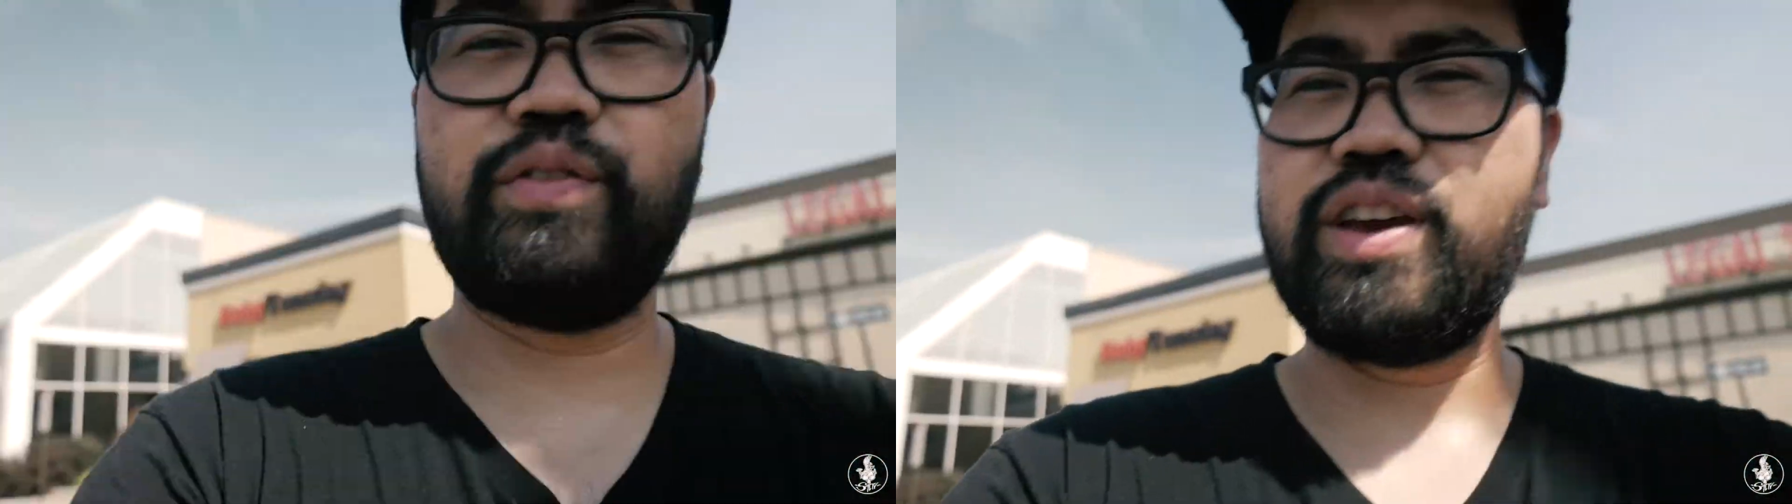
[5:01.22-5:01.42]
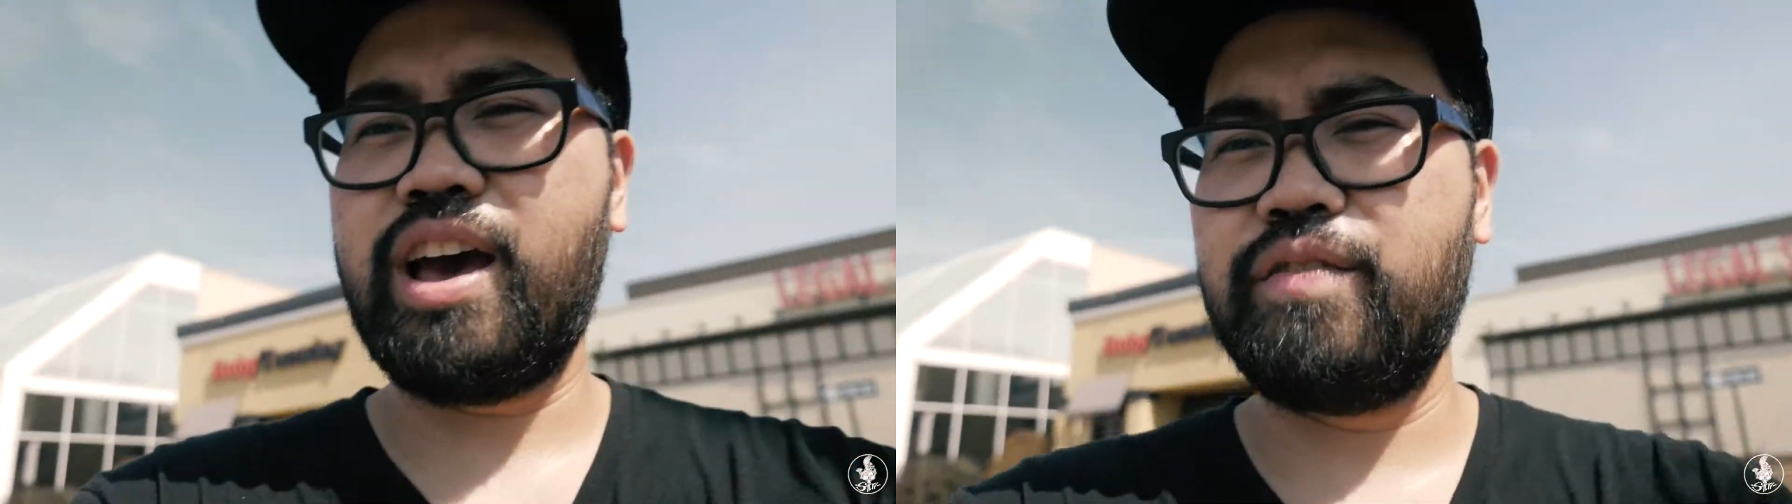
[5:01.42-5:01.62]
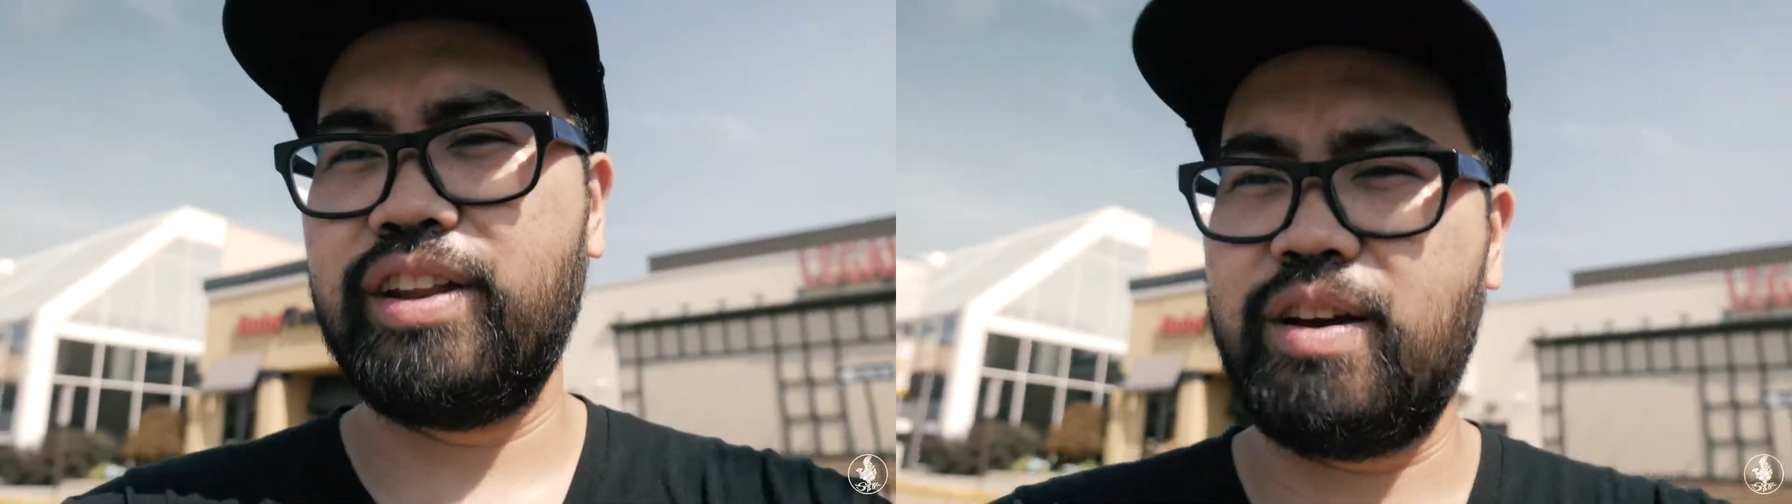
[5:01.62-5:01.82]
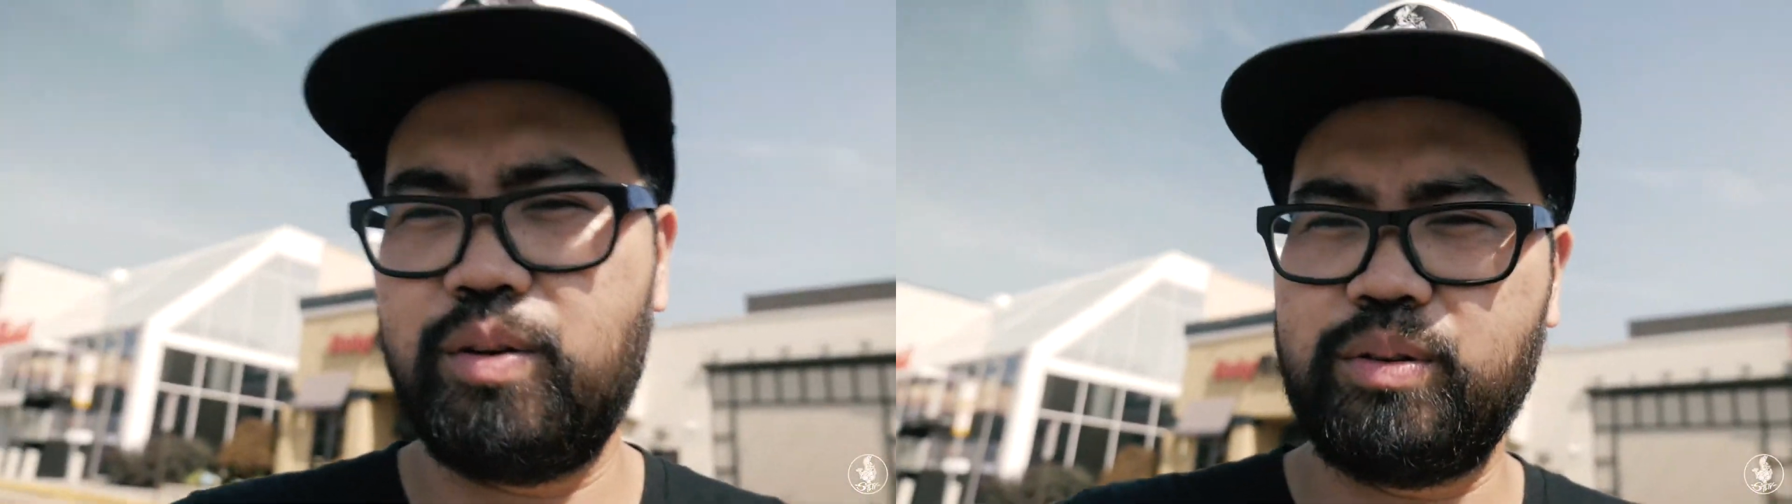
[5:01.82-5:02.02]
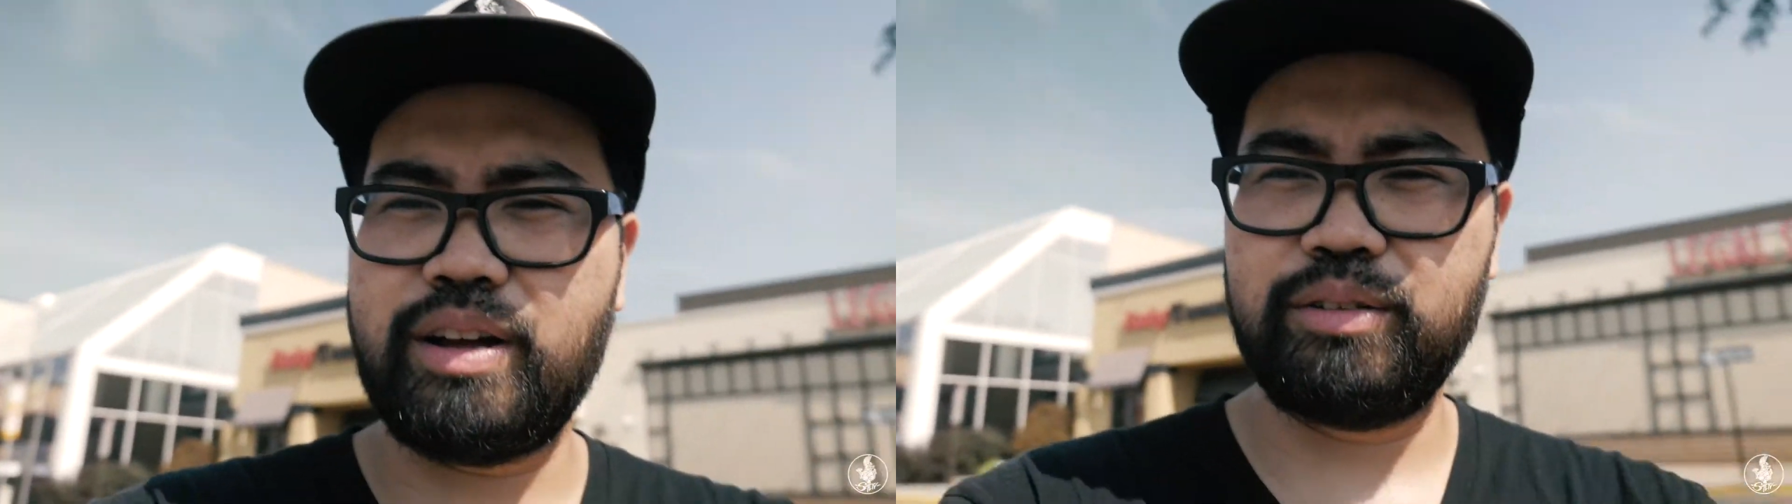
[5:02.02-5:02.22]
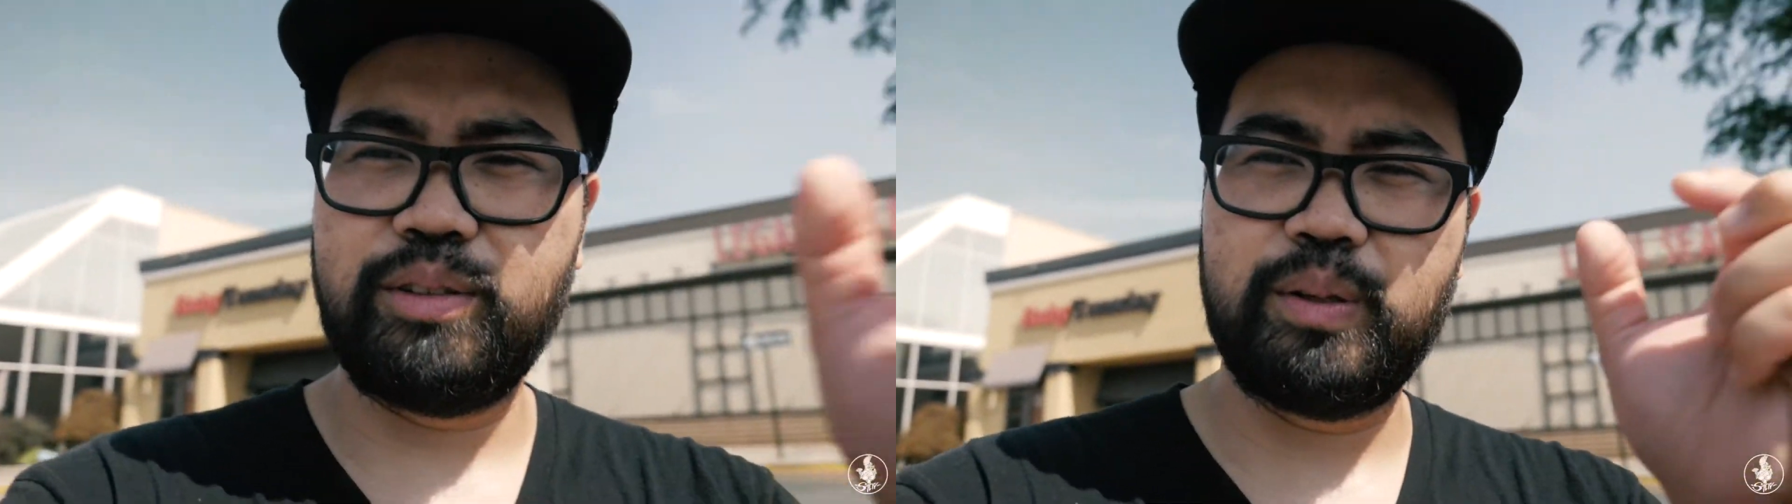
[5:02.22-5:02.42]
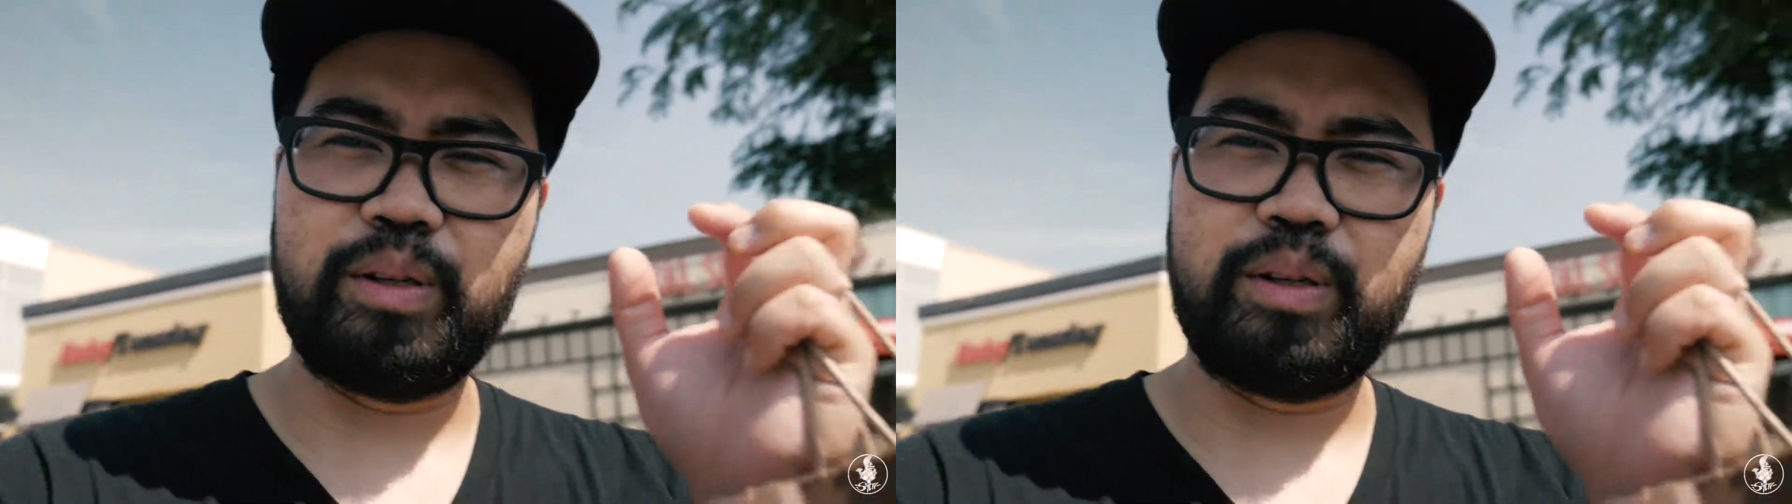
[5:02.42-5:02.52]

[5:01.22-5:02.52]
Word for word: you haven't, I'll, I'll do a